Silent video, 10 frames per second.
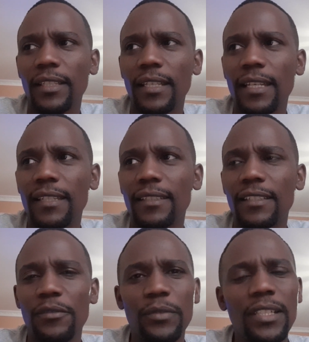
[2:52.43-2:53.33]
And
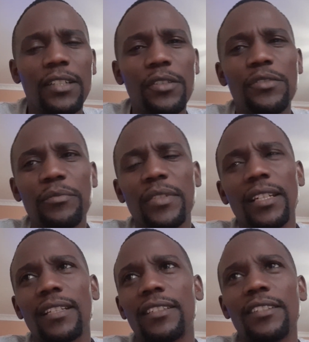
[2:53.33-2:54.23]
it really got to me, and
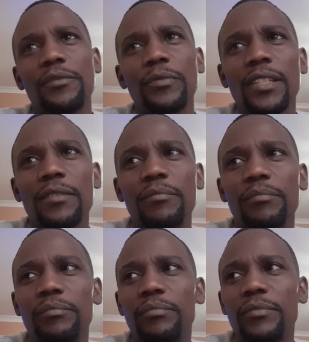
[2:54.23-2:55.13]
it really
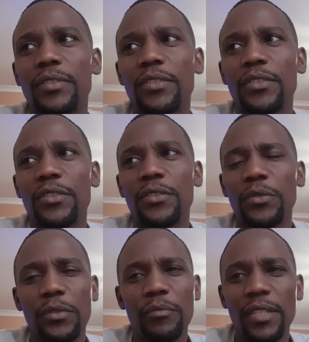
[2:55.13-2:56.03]

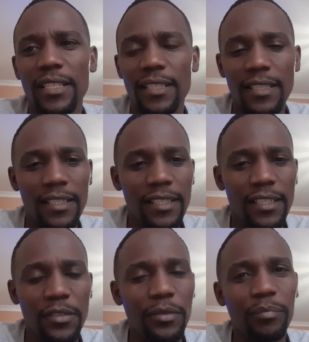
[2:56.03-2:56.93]
took me
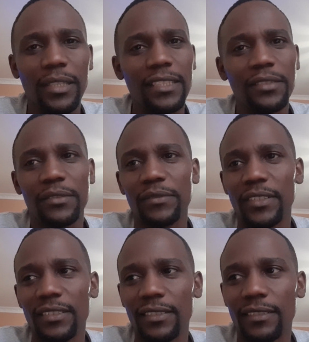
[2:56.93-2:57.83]
to a place of
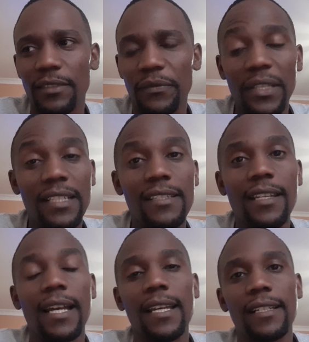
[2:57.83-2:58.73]
just feeling
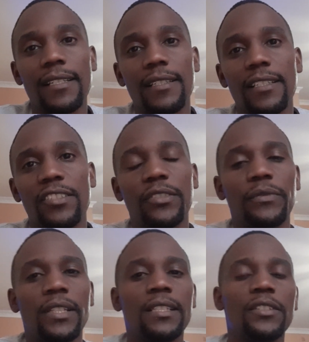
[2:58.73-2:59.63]
tired and just
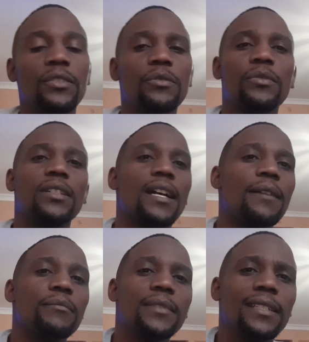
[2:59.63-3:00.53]
feeling, you know what,
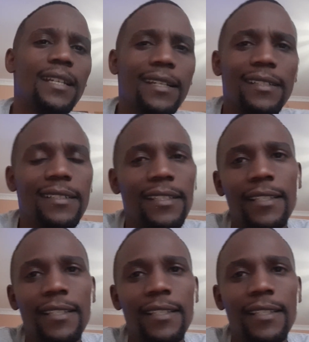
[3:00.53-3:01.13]
I'm done.